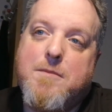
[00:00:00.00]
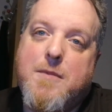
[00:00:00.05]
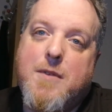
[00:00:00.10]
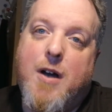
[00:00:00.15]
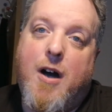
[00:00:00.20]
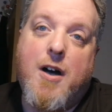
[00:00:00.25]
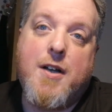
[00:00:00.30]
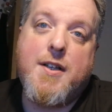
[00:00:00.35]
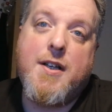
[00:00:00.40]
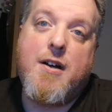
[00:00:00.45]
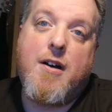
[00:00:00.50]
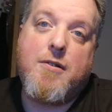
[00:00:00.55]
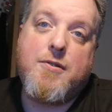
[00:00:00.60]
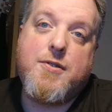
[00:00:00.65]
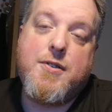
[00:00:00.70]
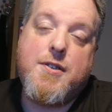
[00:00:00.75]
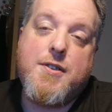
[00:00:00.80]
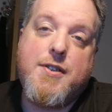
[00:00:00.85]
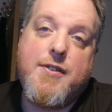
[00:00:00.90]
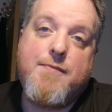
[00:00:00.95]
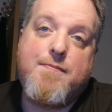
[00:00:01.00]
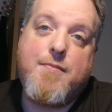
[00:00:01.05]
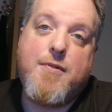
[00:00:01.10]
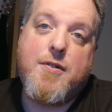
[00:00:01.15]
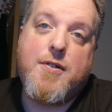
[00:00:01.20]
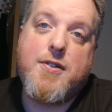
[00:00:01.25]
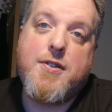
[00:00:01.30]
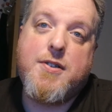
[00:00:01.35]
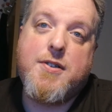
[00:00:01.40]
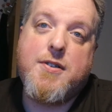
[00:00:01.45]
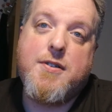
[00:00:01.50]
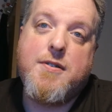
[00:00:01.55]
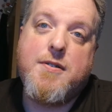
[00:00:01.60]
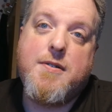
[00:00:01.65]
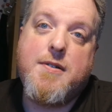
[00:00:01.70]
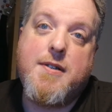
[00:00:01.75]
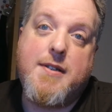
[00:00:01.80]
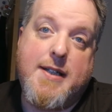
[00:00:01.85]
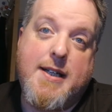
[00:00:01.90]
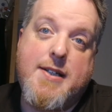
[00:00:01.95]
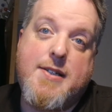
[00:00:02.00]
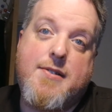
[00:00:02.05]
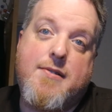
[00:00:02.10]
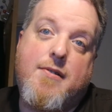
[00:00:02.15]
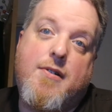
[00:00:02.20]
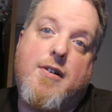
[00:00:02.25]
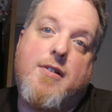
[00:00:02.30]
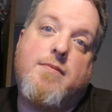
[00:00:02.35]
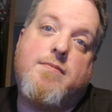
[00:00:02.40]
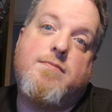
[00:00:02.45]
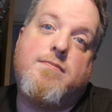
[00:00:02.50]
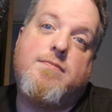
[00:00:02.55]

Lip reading: Are there alternative books? Yes, there are.